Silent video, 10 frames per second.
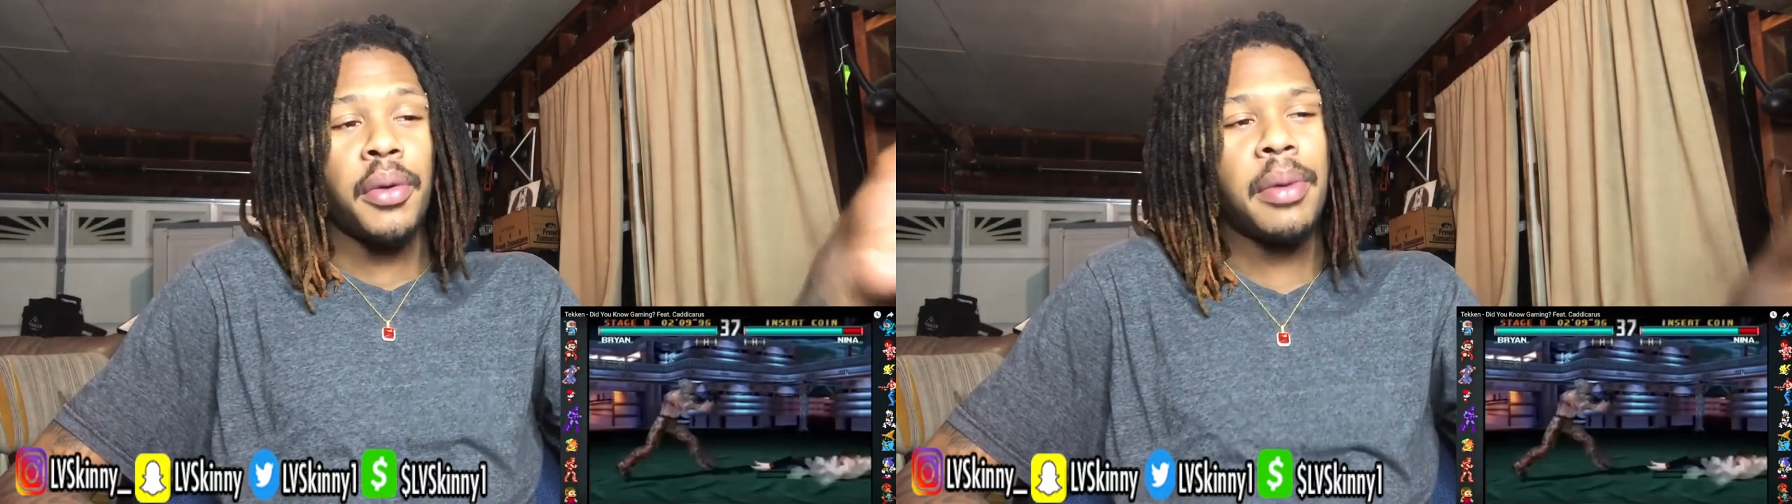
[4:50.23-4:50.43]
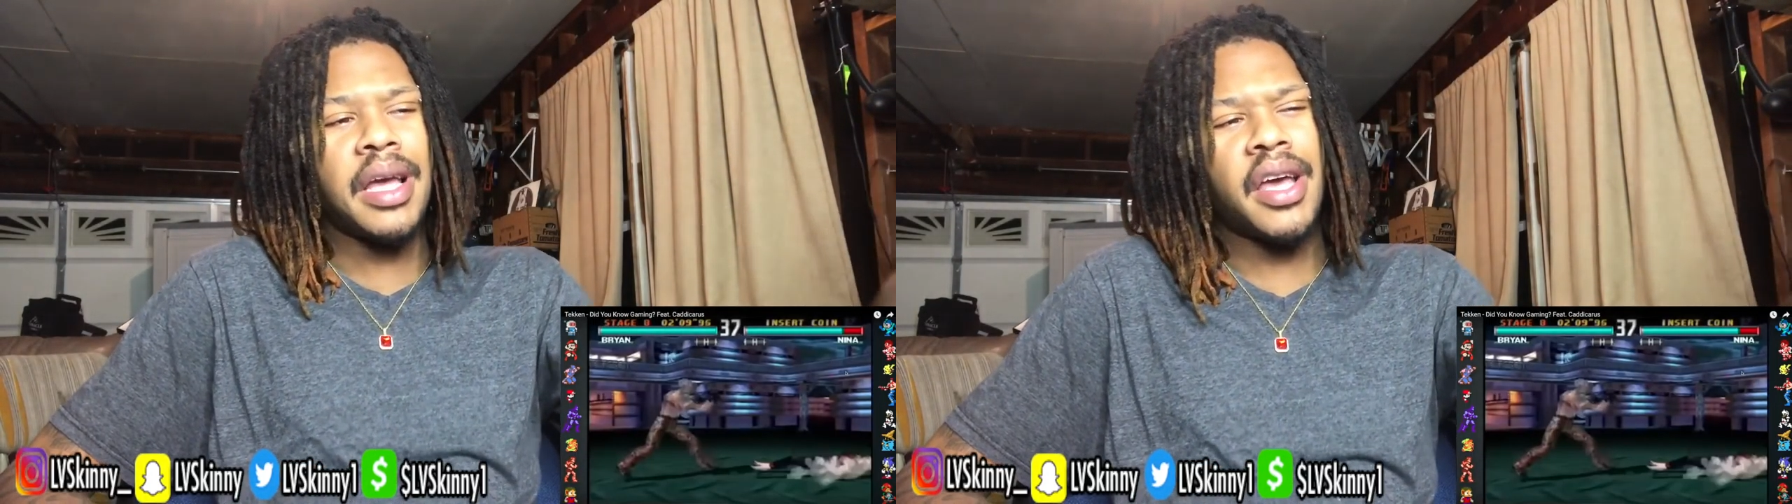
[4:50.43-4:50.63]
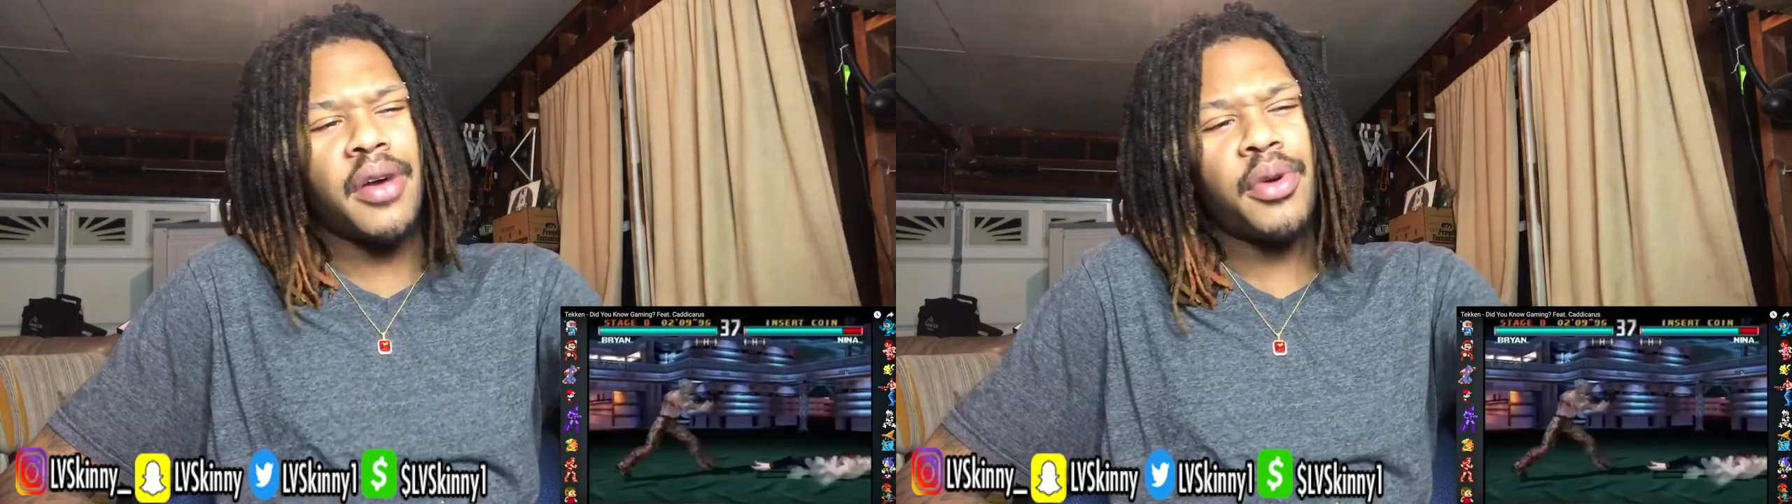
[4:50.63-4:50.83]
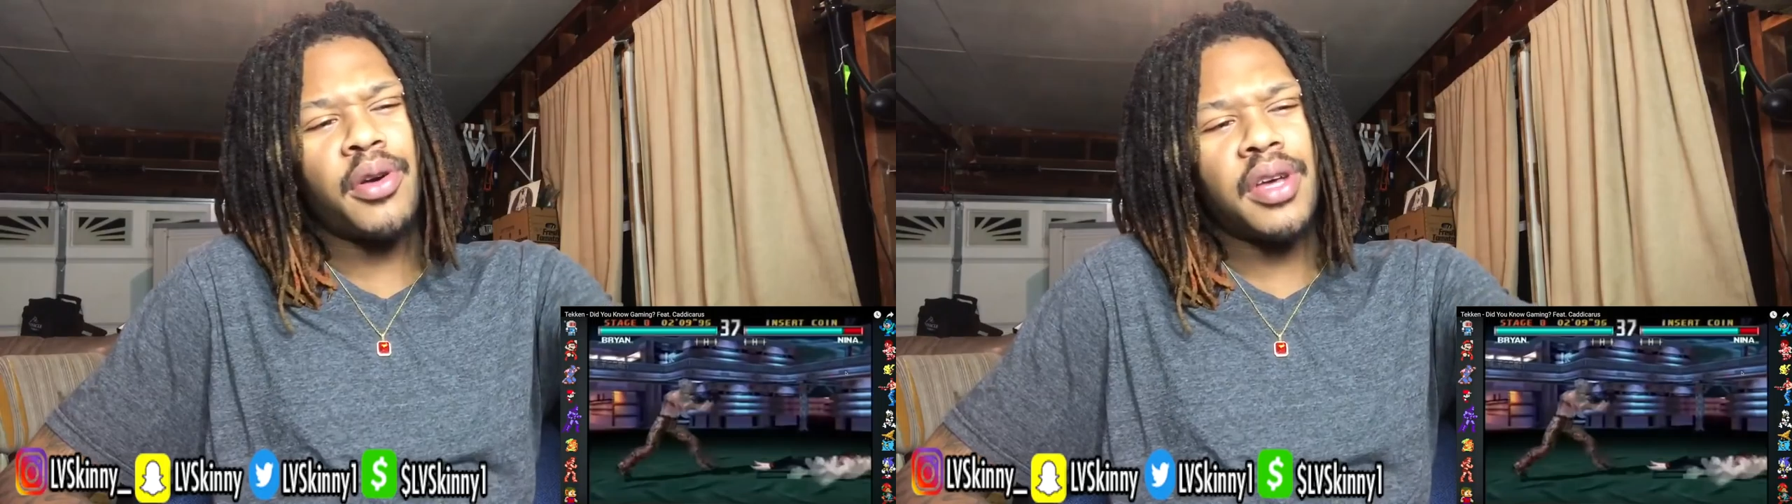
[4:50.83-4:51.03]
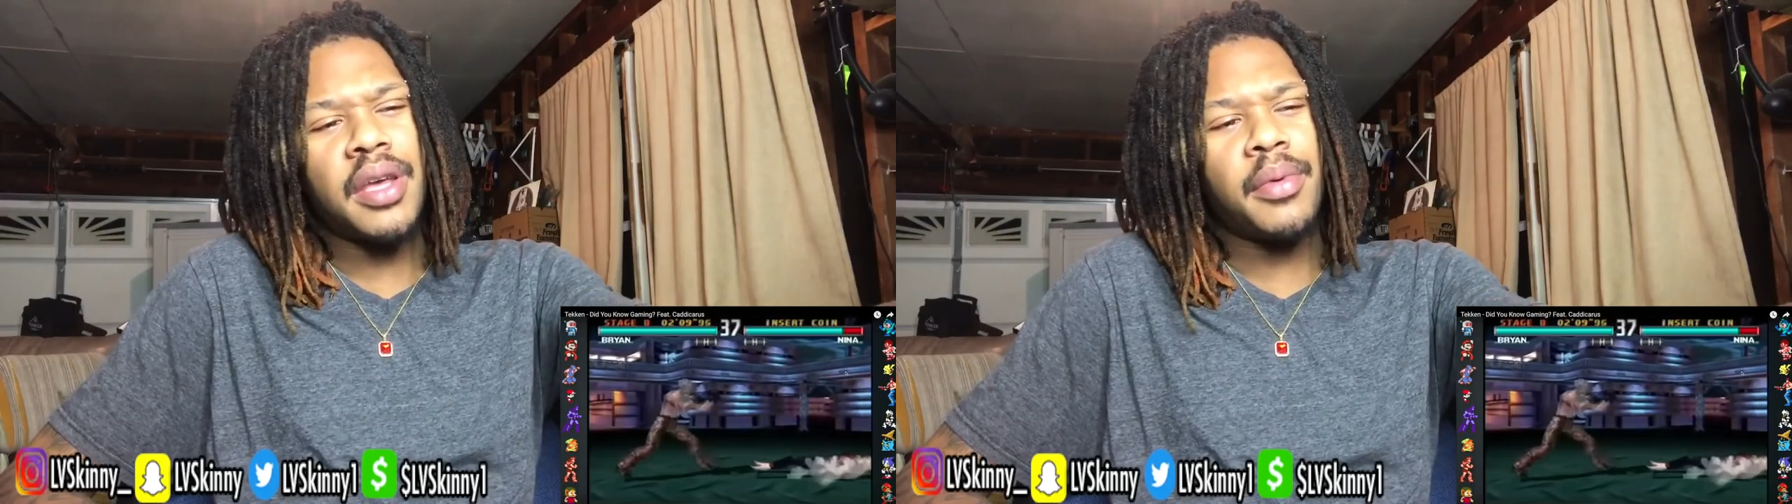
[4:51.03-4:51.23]
But yeah, we're
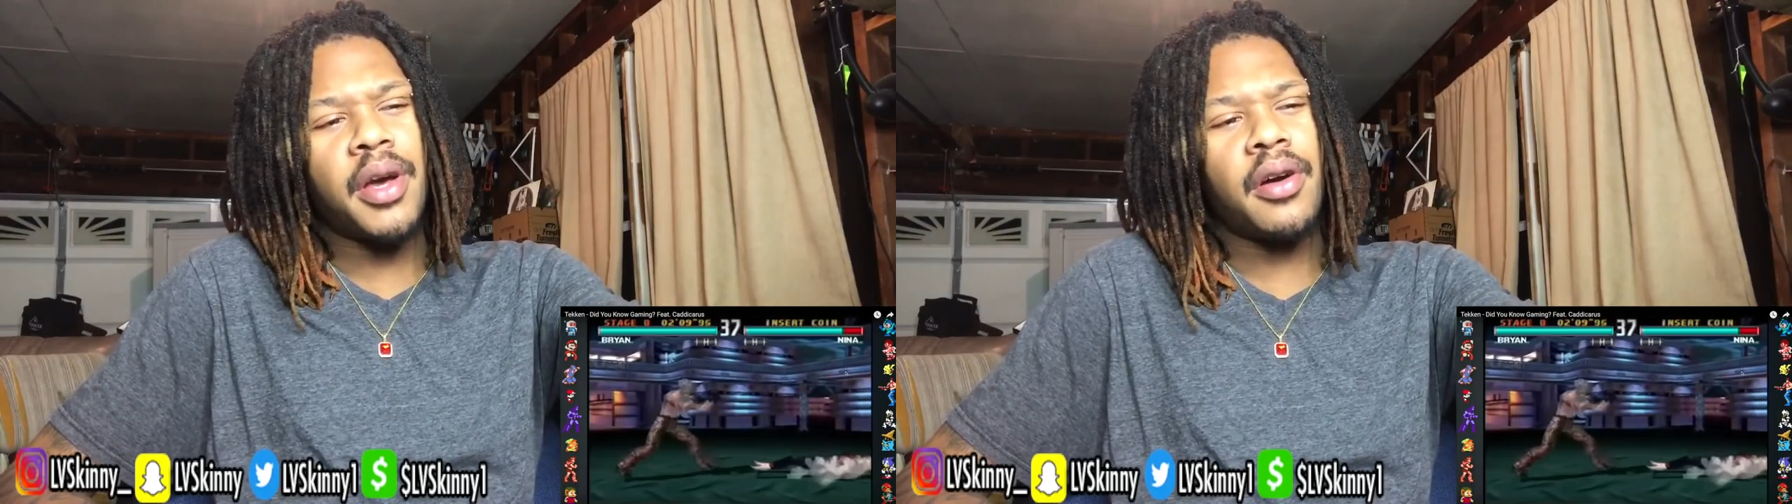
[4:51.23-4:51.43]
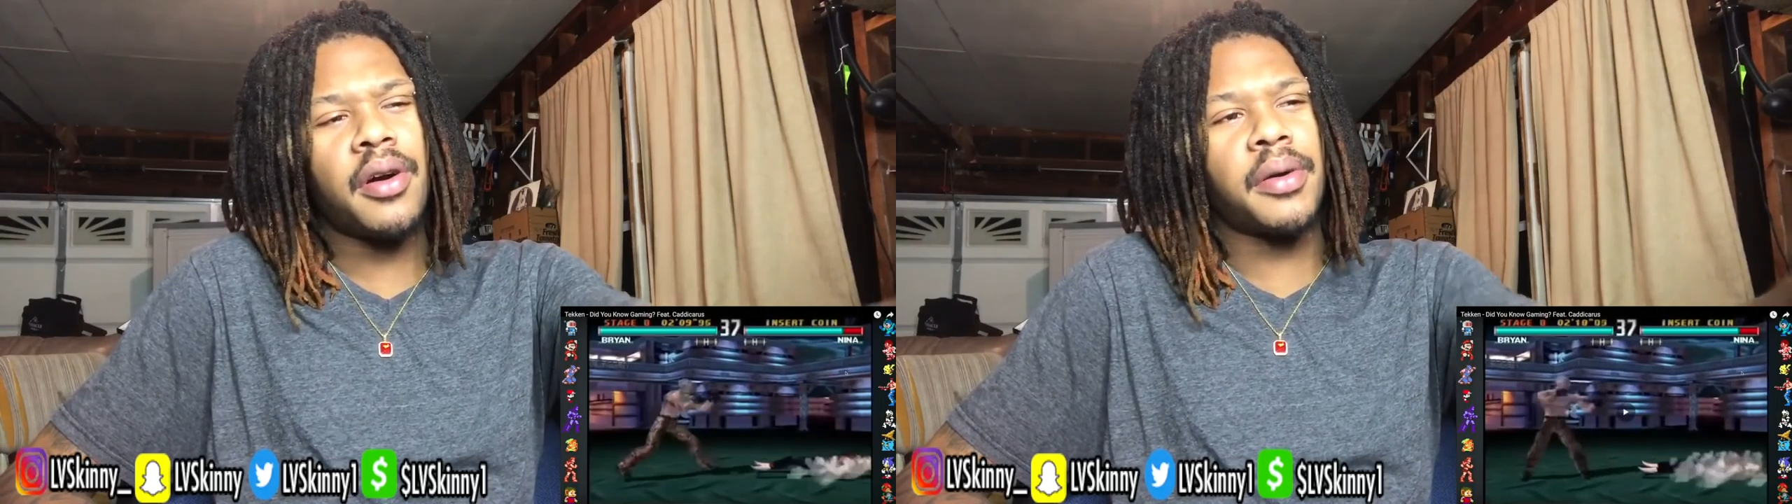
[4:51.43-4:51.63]
going to keep it going.